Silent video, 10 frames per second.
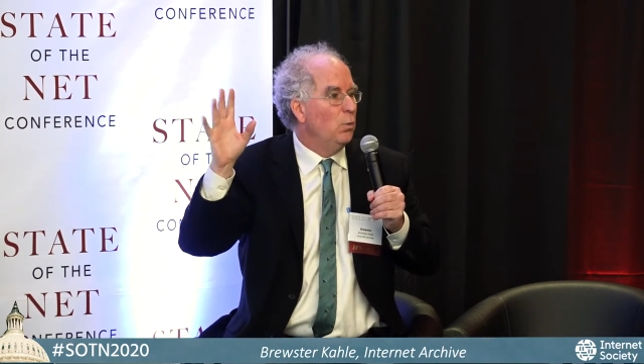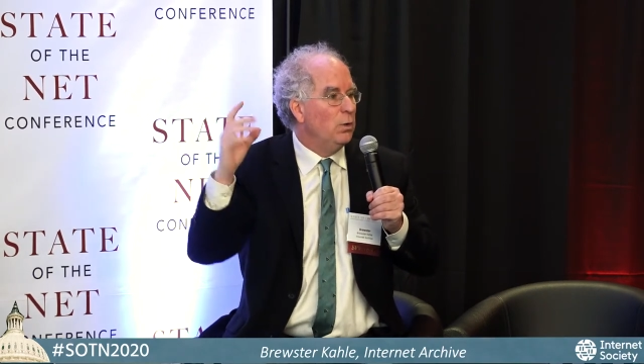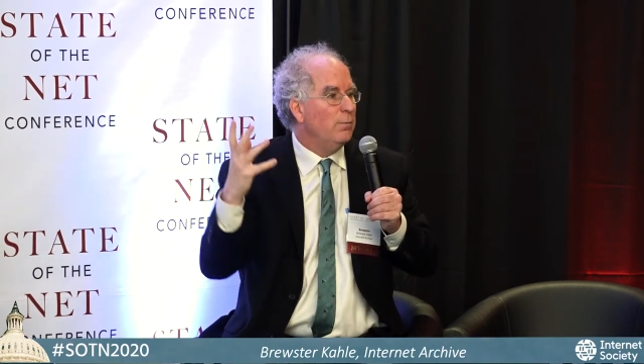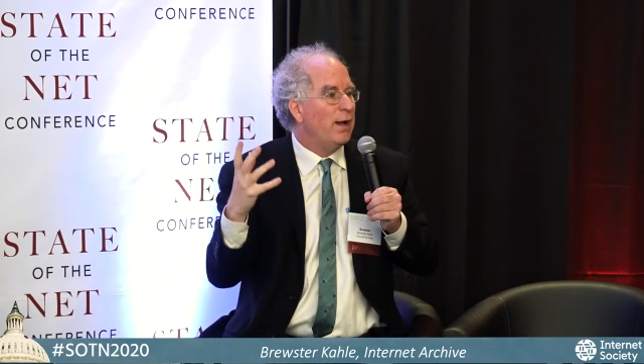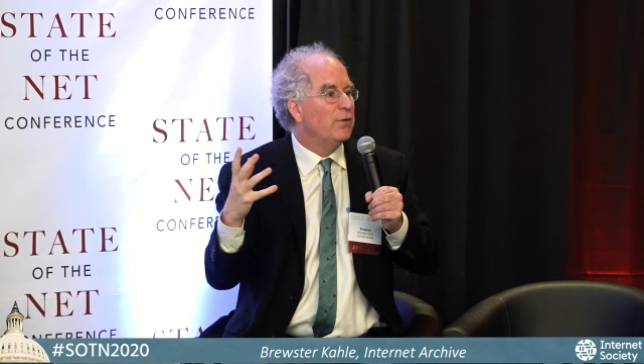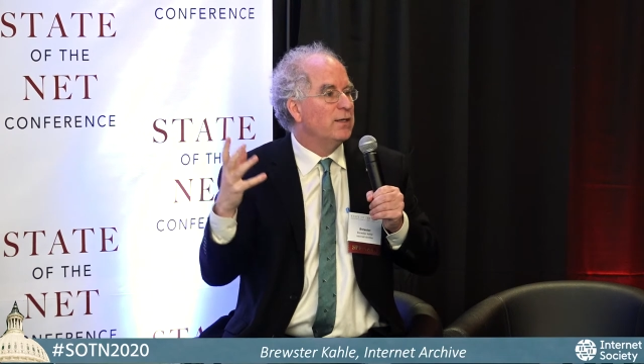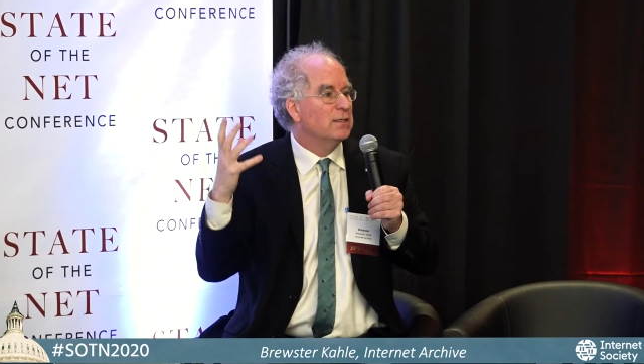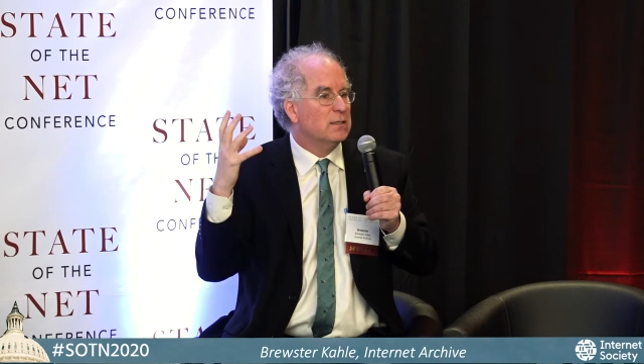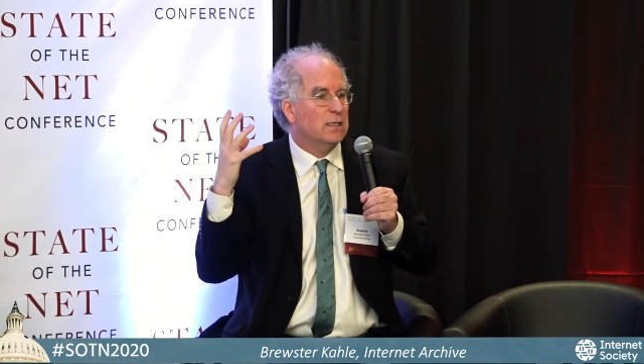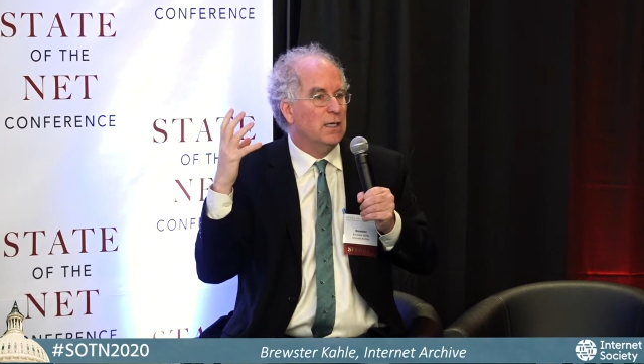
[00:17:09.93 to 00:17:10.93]
We're about
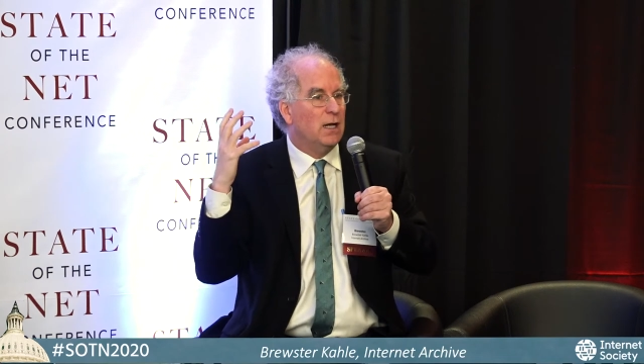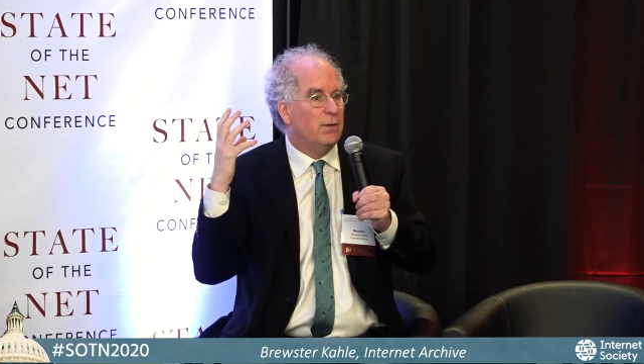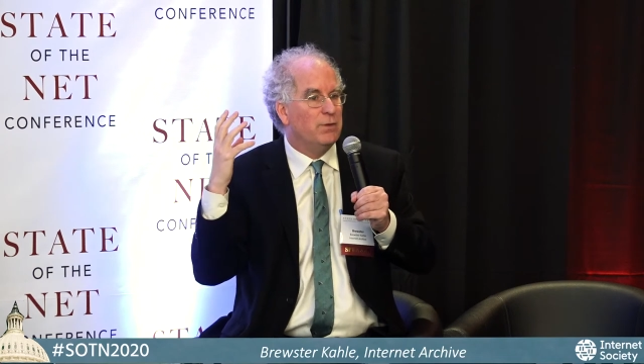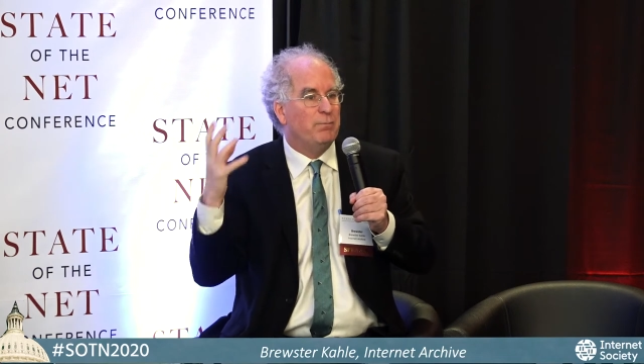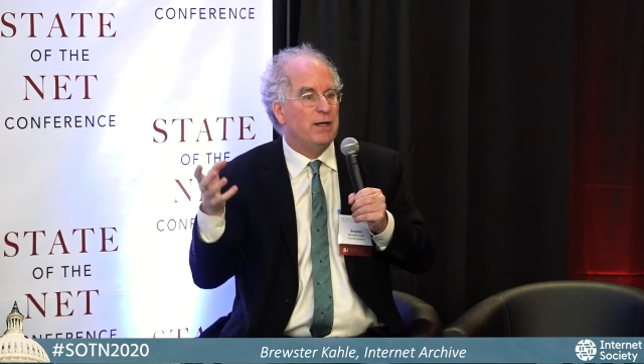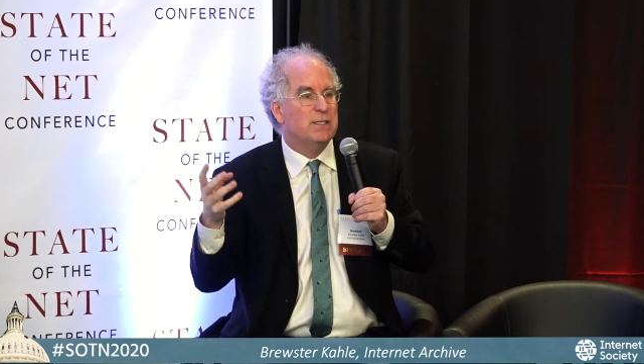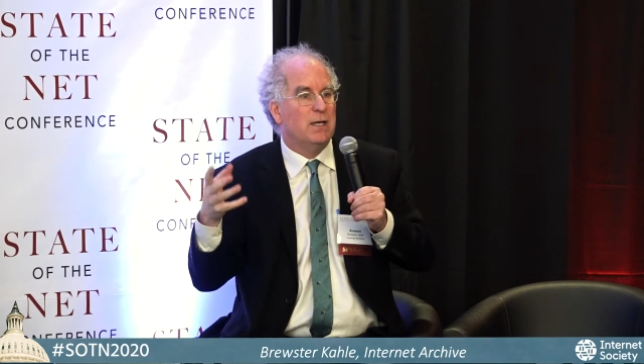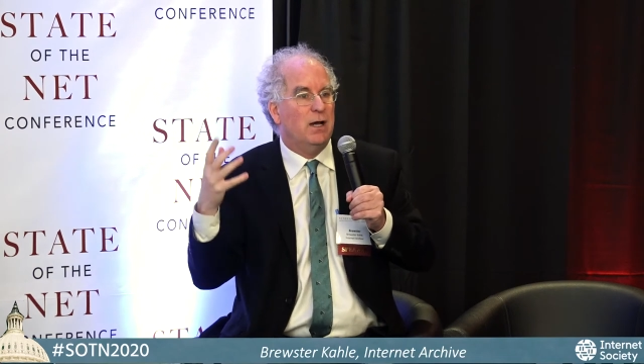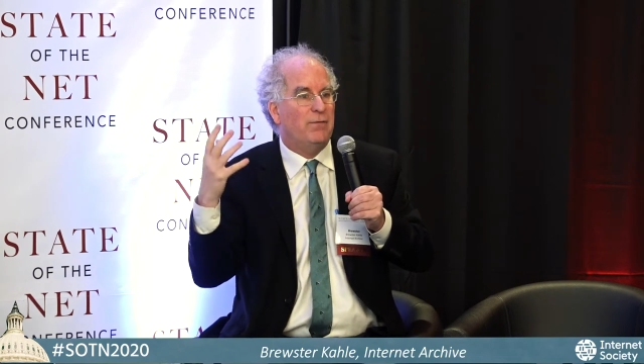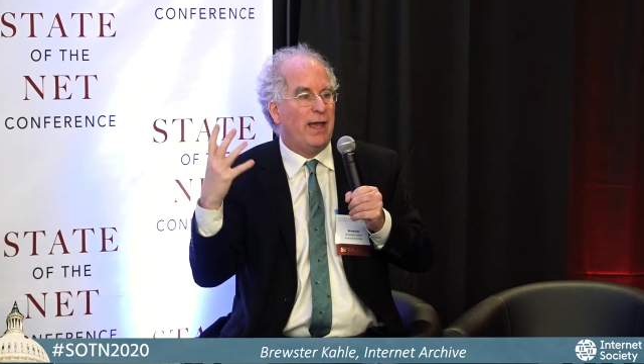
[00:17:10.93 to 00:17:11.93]
the
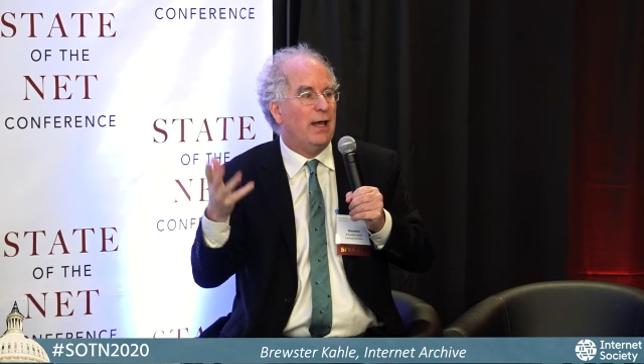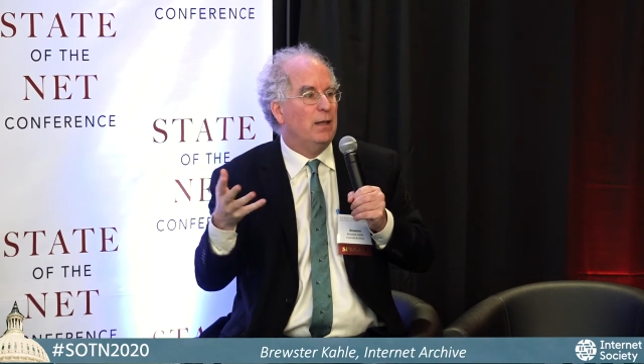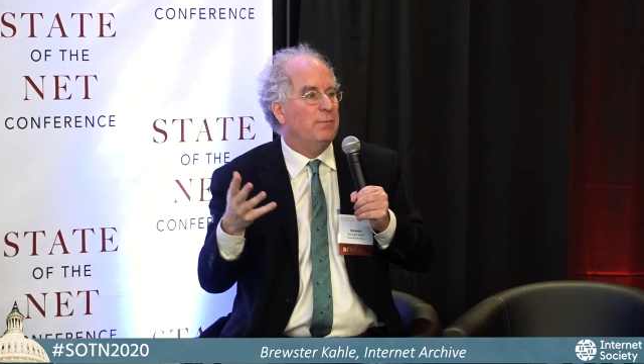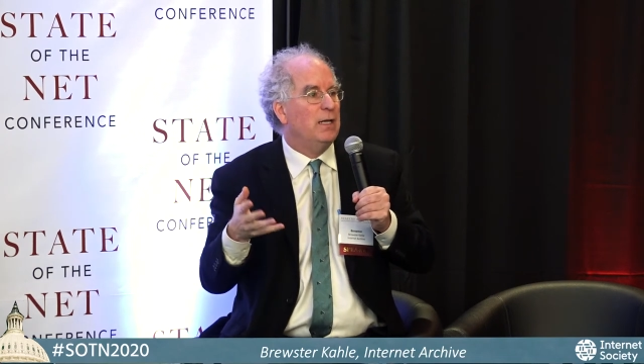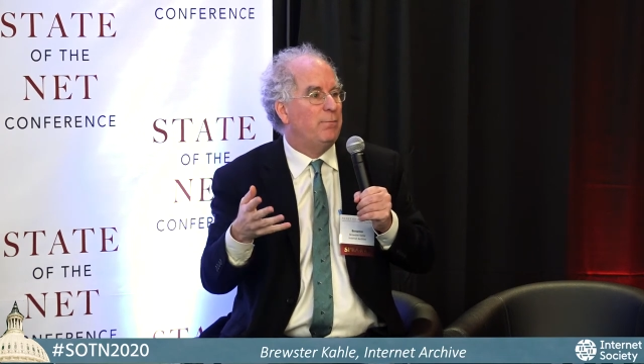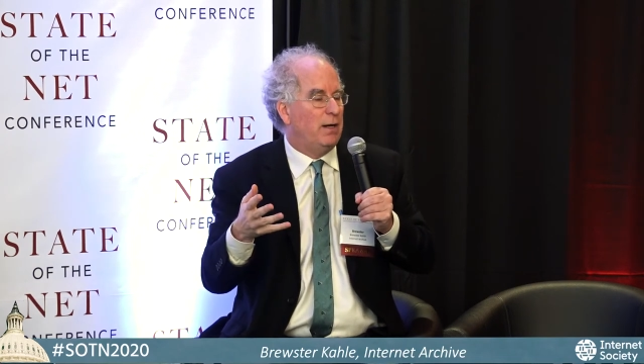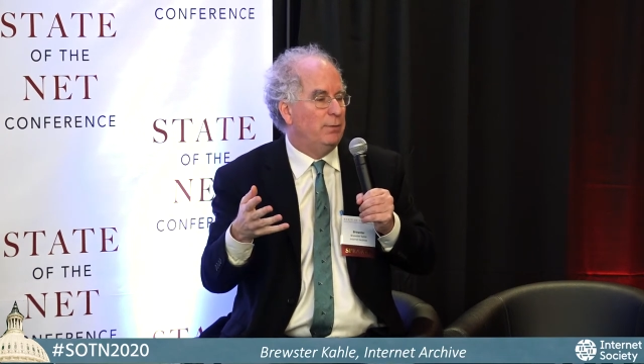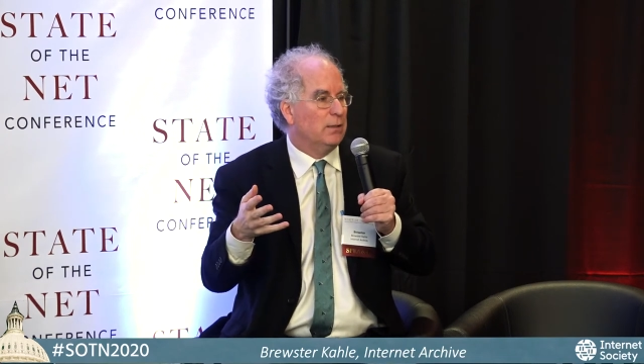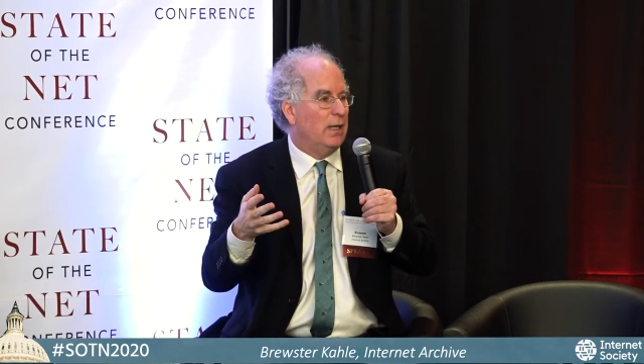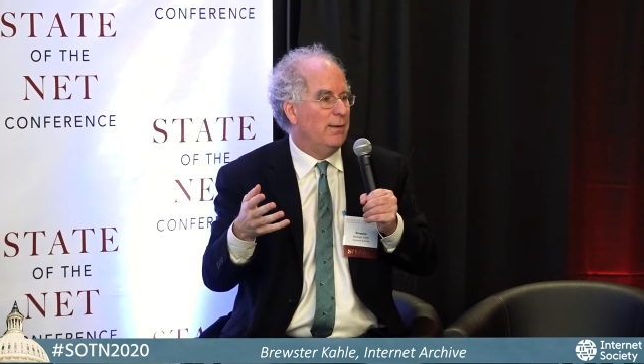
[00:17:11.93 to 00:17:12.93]
budget of Alameda
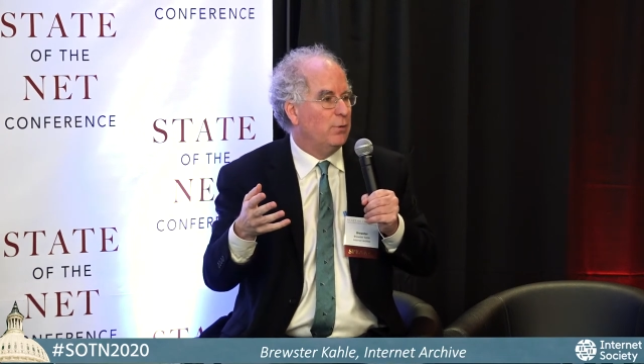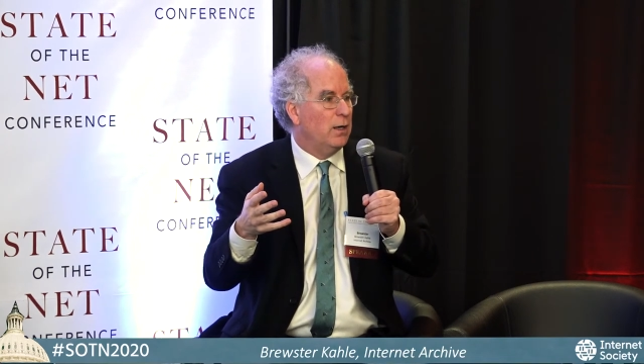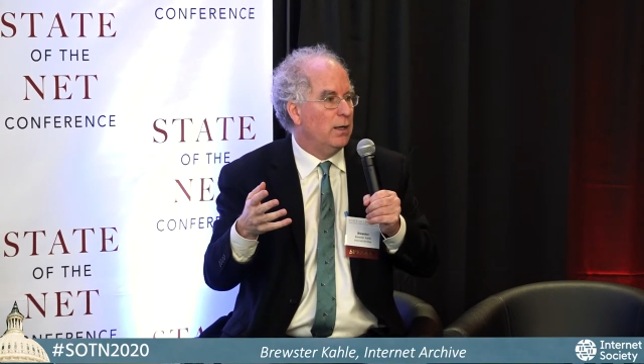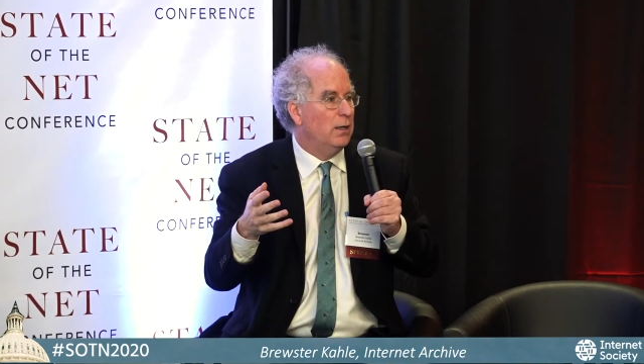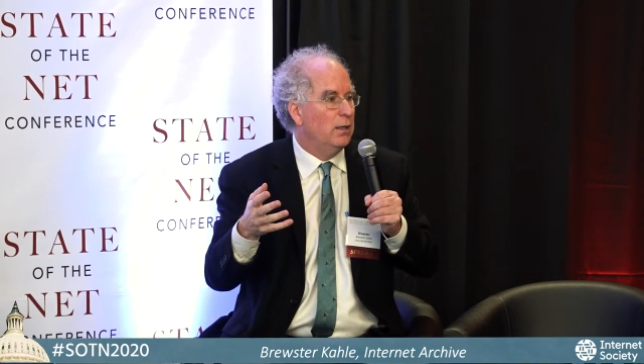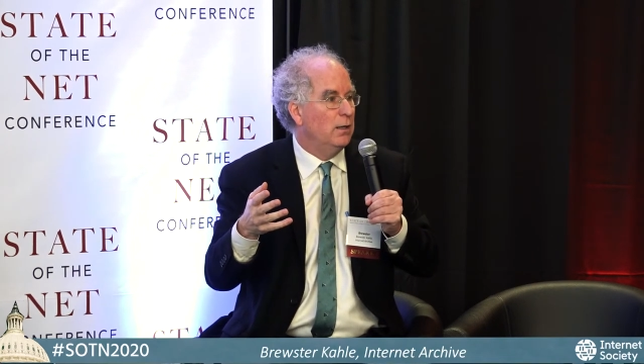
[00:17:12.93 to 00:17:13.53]
Public Library.